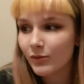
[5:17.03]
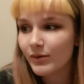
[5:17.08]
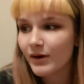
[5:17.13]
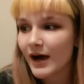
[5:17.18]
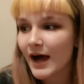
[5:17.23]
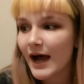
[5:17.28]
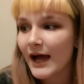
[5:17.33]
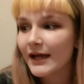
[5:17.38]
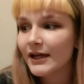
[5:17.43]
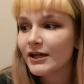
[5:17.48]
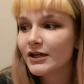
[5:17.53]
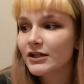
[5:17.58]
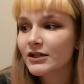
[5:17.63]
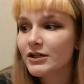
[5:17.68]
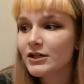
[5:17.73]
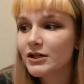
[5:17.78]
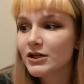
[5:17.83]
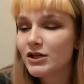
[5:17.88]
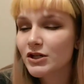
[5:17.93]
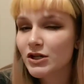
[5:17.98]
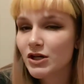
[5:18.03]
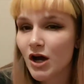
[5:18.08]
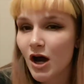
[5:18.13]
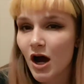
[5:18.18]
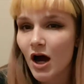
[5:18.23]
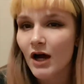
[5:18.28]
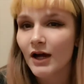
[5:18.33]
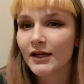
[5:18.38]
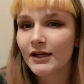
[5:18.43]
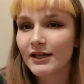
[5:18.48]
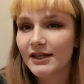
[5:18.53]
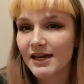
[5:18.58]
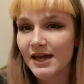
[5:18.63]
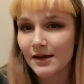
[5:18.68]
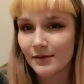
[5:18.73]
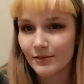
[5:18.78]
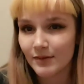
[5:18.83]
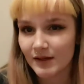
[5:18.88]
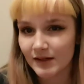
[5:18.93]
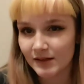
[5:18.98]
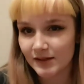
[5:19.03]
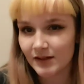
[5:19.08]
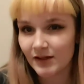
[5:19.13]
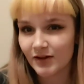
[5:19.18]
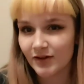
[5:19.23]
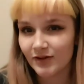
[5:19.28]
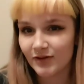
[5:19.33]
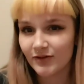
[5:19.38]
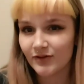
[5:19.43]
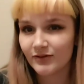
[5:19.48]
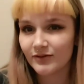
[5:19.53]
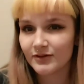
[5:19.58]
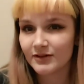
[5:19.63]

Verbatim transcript: but I could not get myself